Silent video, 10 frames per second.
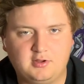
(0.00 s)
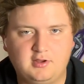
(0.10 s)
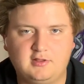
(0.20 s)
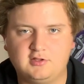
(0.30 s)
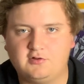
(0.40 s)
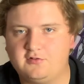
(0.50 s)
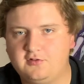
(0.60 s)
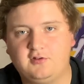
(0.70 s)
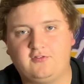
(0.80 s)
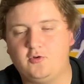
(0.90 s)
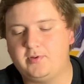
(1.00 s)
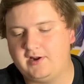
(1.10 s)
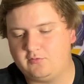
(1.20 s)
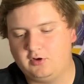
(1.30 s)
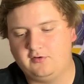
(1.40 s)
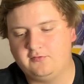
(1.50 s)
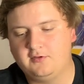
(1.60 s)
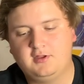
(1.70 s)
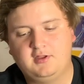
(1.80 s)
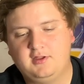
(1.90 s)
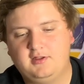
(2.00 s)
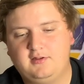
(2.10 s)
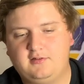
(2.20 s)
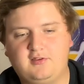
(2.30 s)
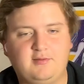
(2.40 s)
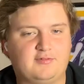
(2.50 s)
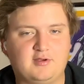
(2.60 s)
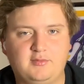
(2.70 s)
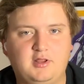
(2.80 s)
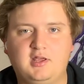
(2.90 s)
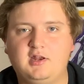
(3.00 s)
And then there's these new Pac-12 teams coming in,